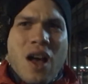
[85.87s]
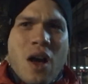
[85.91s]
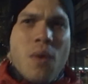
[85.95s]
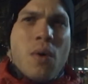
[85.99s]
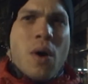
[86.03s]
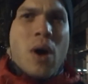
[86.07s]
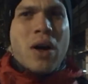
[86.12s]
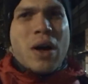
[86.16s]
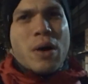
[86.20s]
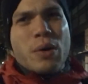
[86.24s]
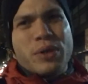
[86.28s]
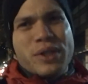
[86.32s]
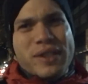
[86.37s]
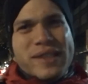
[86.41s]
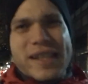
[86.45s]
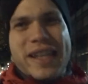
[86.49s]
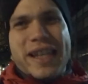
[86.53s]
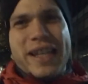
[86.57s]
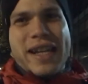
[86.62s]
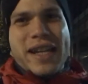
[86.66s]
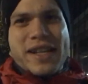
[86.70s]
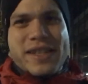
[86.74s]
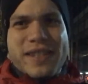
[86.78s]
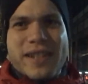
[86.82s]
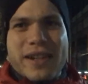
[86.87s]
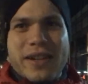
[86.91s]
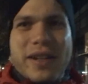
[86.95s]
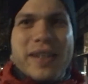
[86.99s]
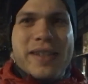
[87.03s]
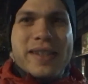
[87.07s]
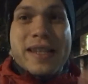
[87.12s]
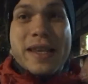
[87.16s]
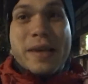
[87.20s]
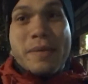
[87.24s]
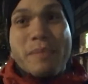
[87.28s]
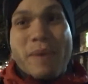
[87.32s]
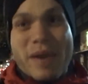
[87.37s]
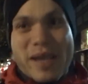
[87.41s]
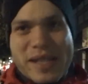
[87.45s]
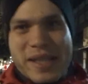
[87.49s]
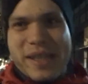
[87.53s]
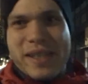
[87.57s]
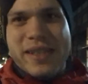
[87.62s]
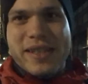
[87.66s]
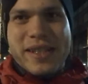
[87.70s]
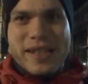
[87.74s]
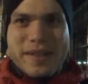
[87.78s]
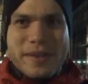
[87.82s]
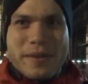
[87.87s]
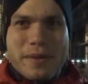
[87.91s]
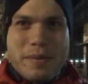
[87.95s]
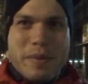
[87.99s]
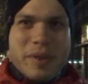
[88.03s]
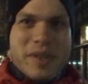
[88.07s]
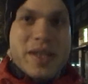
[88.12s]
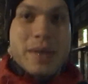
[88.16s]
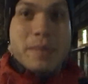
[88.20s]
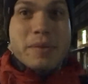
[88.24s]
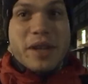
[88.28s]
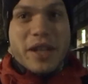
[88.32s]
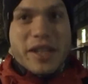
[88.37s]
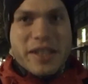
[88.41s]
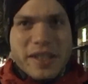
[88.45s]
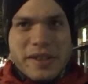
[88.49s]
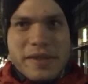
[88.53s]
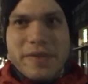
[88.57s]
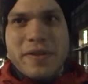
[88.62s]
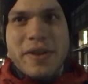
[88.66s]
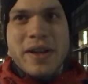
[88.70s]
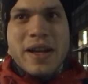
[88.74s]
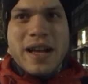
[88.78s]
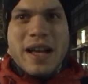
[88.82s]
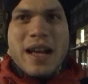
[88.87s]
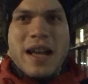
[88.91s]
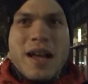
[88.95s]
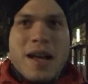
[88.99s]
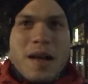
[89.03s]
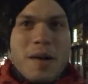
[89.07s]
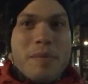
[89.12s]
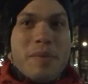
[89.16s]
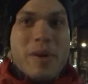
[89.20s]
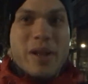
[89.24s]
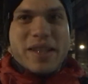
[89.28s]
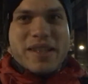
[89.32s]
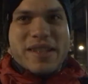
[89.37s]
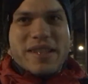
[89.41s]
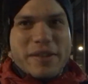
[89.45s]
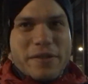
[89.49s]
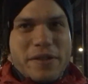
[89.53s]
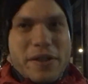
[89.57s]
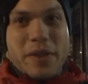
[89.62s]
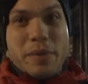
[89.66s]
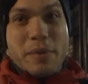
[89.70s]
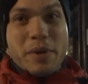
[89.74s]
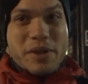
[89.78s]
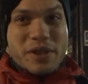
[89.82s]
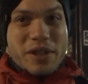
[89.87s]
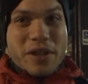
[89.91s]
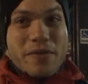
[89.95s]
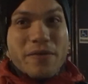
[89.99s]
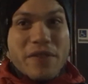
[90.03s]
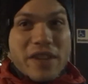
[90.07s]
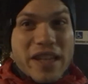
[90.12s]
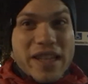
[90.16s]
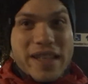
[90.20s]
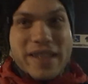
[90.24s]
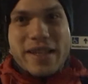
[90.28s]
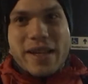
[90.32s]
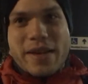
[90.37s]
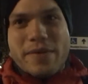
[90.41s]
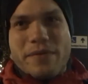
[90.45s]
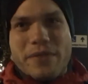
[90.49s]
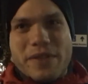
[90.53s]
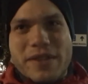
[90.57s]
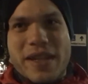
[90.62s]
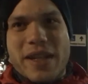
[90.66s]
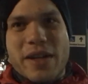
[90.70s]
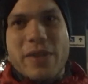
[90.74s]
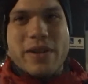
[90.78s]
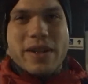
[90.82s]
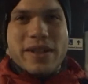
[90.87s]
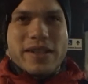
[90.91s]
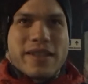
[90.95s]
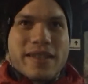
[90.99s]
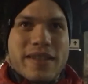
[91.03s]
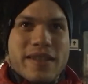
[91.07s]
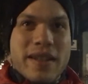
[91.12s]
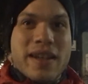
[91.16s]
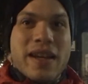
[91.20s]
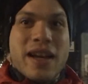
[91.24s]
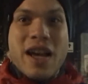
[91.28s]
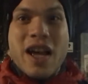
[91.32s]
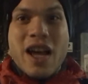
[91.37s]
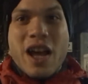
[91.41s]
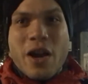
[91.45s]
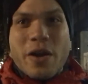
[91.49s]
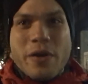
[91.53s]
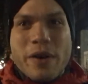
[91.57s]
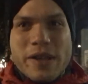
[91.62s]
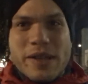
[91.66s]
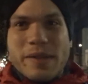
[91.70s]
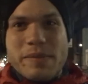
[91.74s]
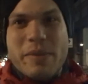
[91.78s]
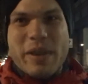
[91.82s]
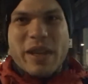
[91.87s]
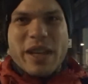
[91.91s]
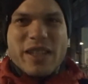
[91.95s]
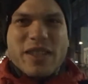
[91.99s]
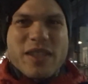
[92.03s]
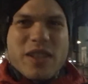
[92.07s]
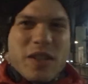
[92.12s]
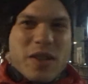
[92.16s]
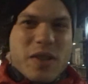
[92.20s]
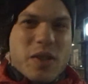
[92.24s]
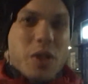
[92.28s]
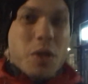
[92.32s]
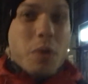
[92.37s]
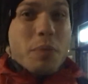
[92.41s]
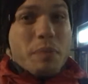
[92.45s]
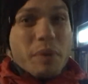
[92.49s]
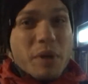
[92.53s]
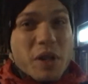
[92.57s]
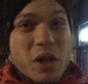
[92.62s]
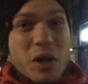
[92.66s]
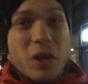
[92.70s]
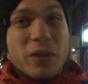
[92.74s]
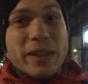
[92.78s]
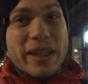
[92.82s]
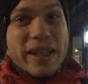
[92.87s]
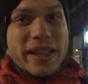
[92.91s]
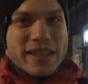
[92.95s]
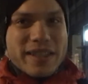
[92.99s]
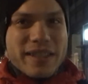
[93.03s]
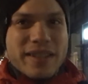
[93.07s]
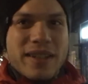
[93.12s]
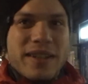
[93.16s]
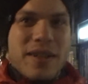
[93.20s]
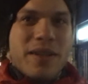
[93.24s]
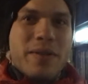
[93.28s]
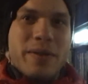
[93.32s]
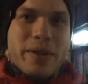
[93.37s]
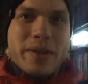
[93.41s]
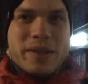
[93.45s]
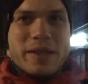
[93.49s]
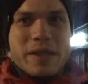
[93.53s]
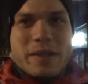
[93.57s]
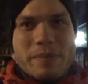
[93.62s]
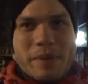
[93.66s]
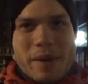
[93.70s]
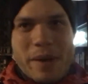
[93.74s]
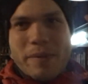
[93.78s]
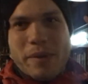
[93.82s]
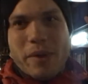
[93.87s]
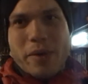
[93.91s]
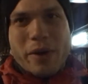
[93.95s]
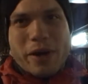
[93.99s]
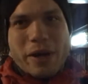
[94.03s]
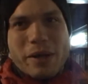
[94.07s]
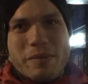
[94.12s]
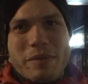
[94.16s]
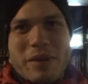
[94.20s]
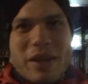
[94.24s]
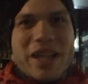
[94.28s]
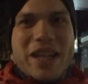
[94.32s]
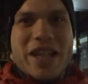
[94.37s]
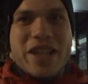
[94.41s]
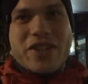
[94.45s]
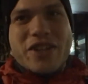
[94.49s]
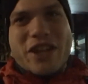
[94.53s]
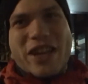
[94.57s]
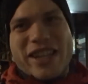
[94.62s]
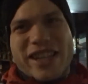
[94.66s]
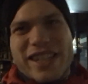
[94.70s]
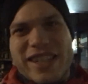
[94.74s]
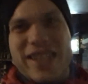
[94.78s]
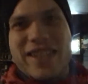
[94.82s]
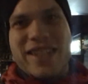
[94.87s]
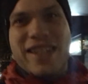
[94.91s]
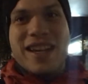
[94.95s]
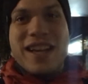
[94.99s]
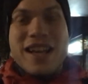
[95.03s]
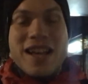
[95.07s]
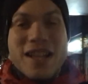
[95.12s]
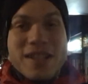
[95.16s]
Well, I wouldn't necessarily say best because that's a bit subjective, but it's definitely the most convenient time for sunrises. Reason being, it's not super cold yet, despite me wearing a beanie and a jacket.